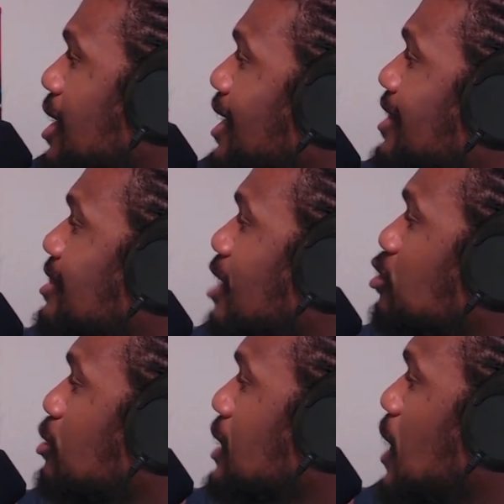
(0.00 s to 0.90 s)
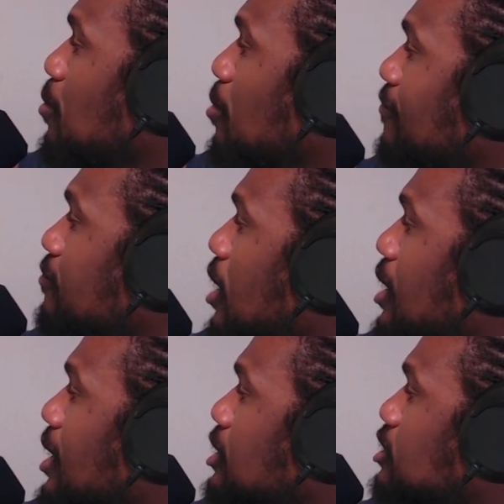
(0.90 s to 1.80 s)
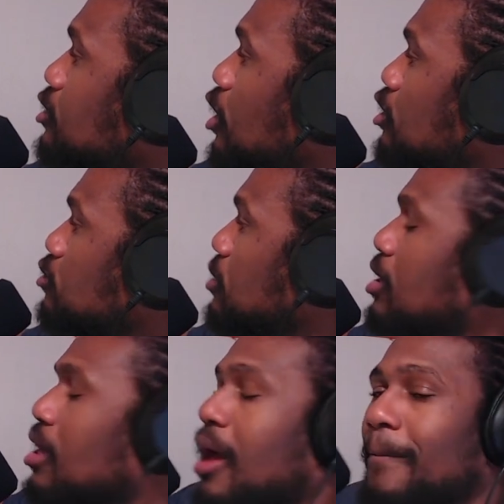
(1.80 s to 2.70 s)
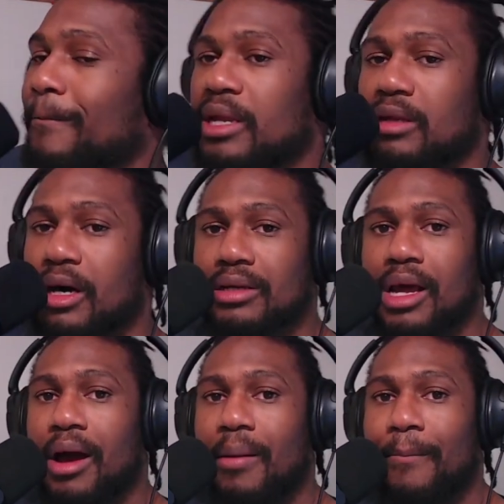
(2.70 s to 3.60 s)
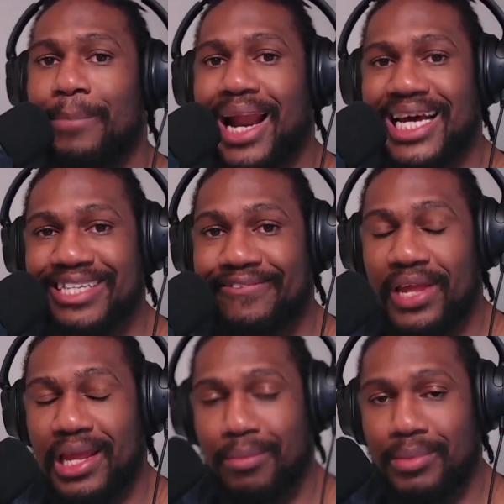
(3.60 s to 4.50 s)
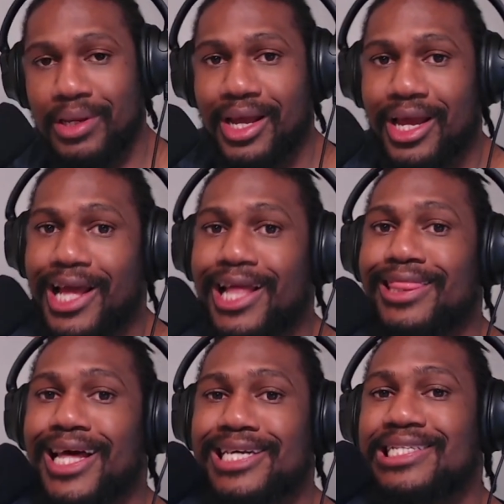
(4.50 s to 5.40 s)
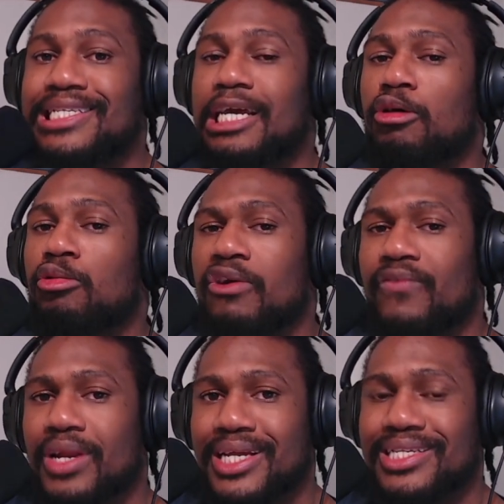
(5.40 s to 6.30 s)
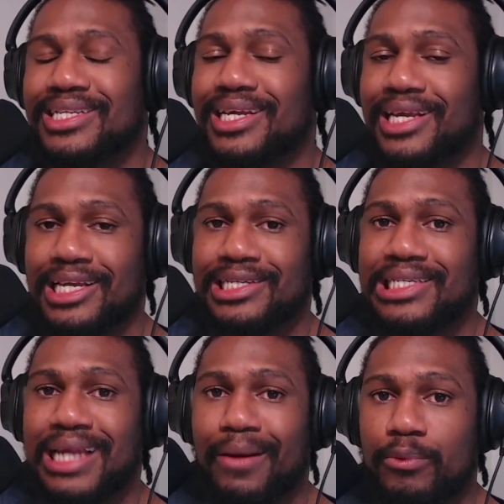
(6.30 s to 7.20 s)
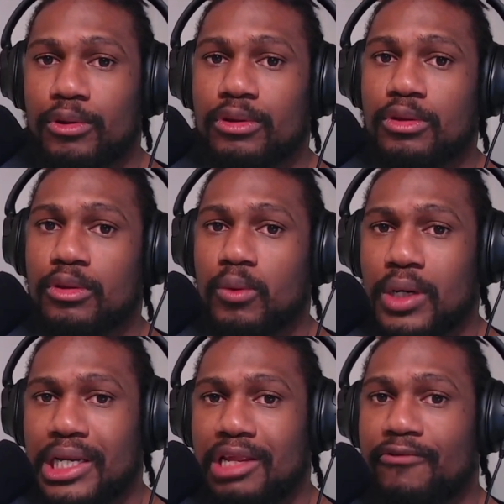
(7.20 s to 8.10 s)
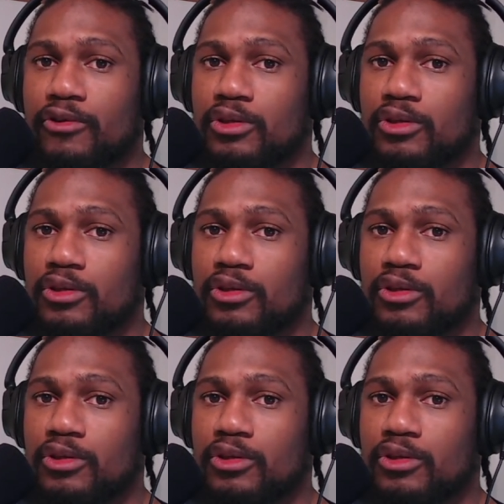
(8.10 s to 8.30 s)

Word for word: that the name of God and his doctrine be not blasphemed. That's the equivalence in chapter 20, verse